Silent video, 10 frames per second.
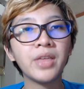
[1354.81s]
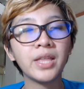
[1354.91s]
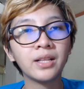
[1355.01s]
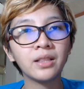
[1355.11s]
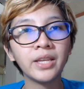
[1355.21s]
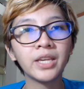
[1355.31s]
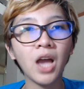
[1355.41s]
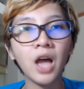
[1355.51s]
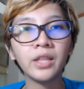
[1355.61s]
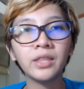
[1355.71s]
then click
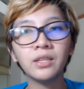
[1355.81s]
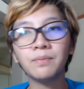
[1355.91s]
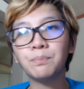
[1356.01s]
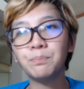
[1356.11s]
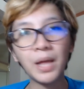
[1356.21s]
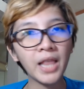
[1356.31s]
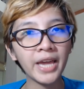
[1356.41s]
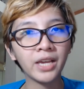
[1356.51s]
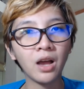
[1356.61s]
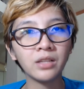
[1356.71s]
on the bell
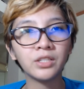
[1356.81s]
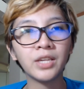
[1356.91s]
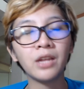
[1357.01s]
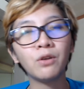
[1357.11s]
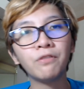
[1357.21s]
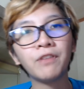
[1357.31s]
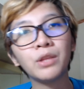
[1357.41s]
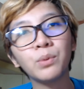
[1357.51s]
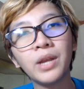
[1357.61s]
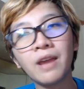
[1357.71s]
icon to get notified
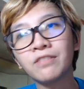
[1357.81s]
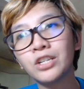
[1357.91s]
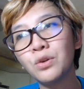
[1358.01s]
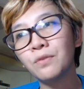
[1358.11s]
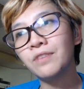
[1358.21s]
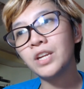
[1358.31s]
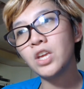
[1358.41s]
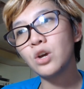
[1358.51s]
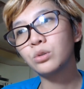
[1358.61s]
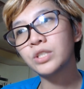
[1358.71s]
whenever new
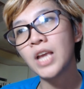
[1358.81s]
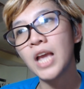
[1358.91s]
videos